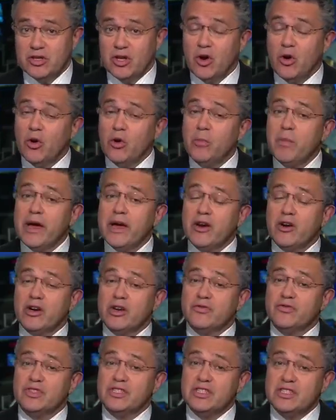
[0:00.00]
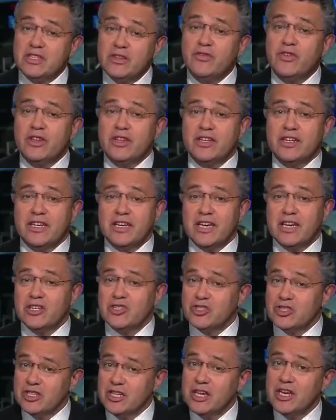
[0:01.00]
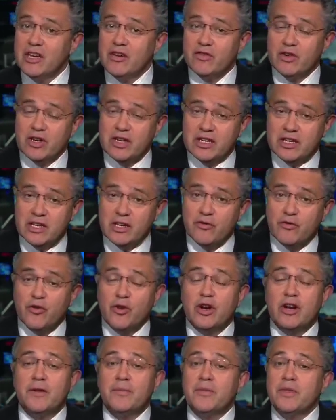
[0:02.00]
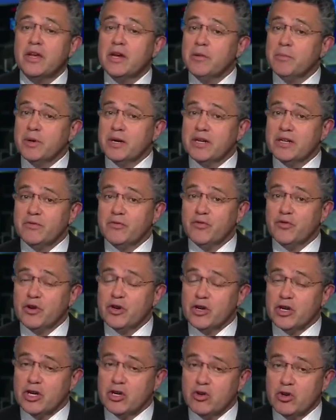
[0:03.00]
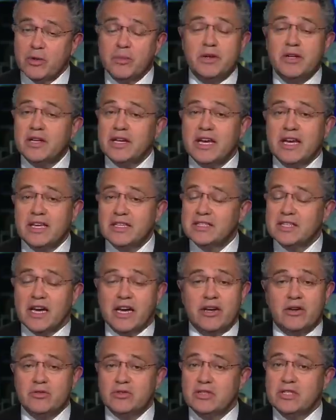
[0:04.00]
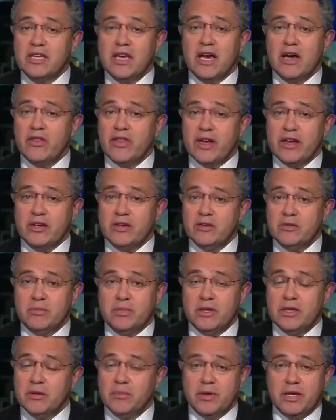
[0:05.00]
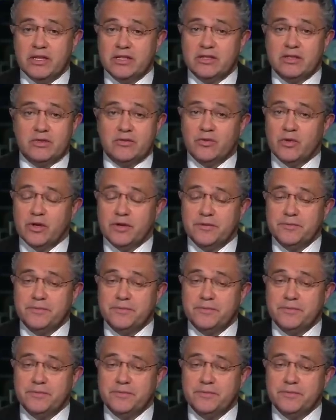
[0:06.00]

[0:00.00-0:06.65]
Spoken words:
The whole matter of civil litigation, very different. But for a criminal case, I don't see how that could be the basis of one.